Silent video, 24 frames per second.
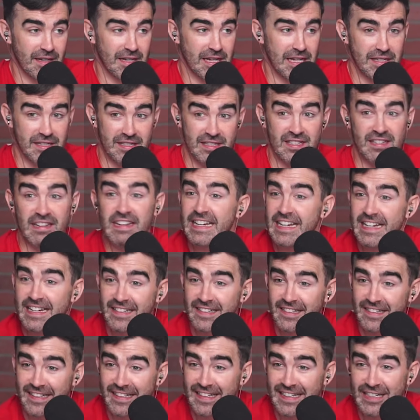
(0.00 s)
his
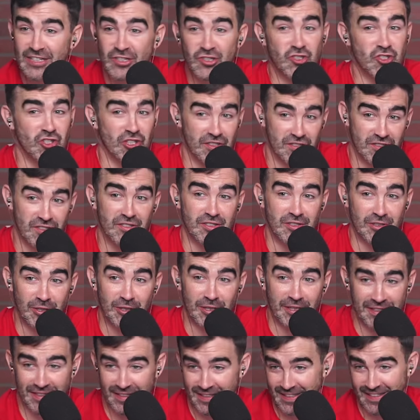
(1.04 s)
seed is just as
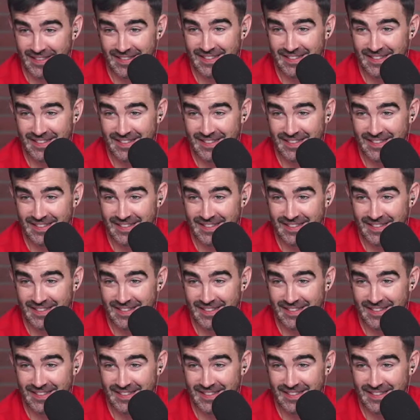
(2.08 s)
good,